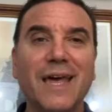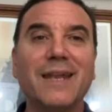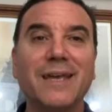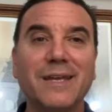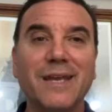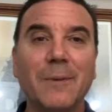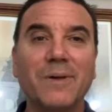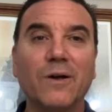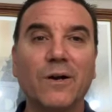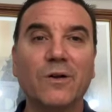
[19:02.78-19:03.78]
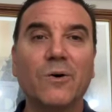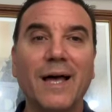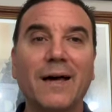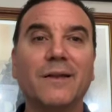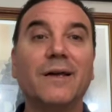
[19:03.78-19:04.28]
that handicapping article
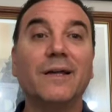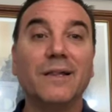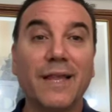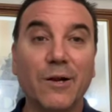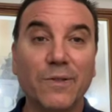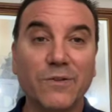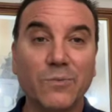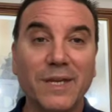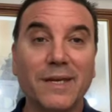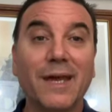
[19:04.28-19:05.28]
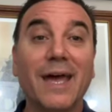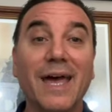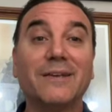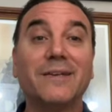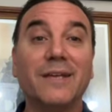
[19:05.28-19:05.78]
out later this week
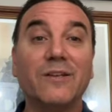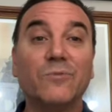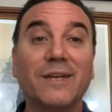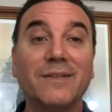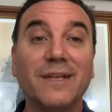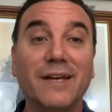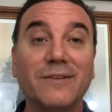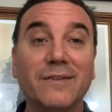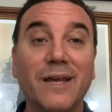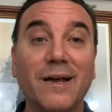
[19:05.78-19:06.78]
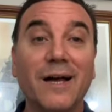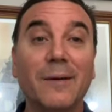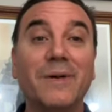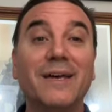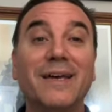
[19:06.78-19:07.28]
at
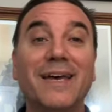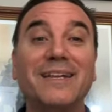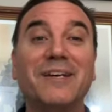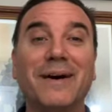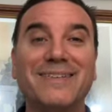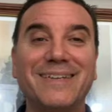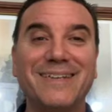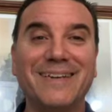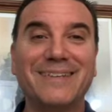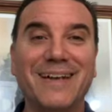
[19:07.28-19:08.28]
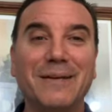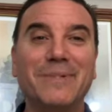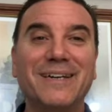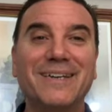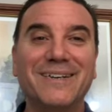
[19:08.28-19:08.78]
todaysracingdigest.com. And until I see you next time,
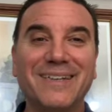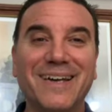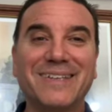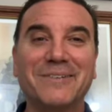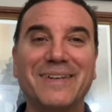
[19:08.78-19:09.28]
good luck at the